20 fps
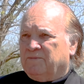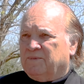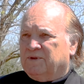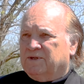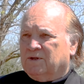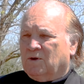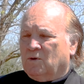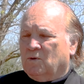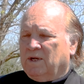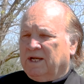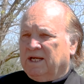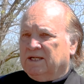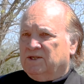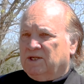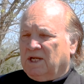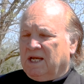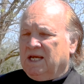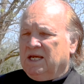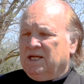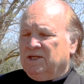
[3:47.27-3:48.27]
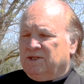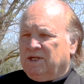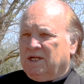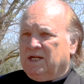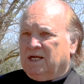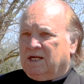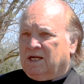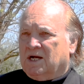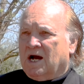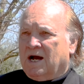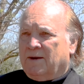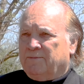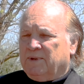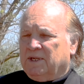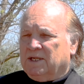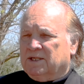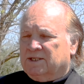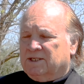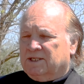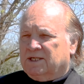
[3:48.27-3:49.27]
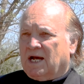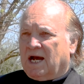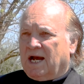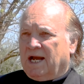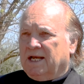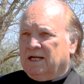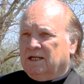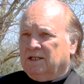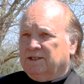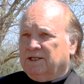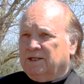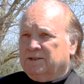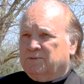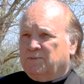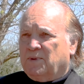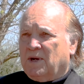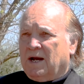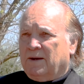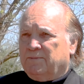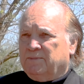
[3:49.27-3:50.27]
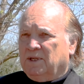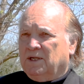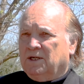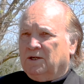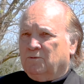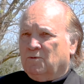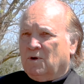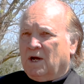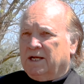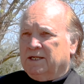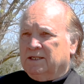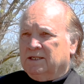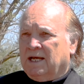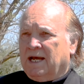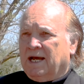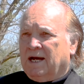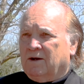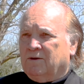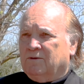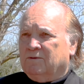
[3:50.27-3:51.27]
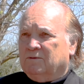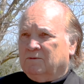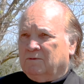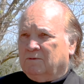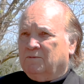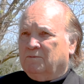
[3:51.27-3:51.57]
So it's easy to copy a style that's popular right now,